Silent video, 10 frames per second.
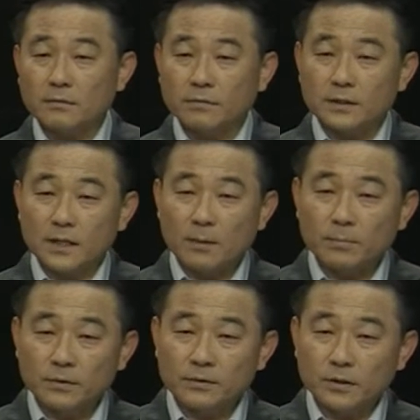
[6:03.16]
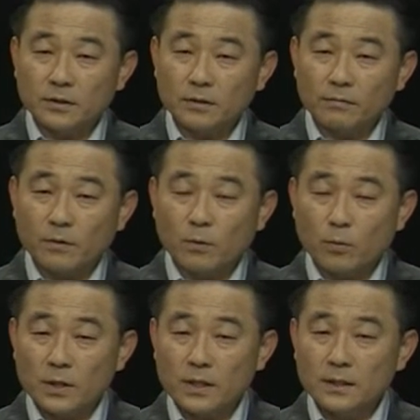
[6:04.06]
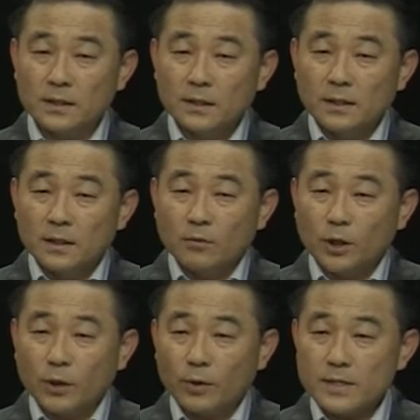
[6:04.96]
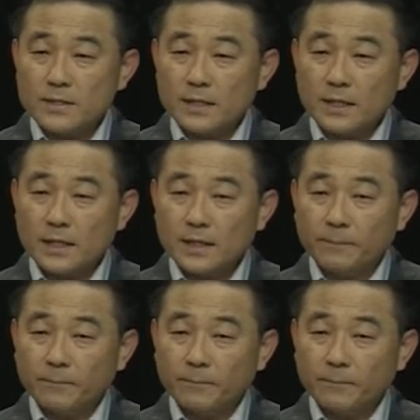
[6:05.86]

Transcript: For example, searching for a word, requesting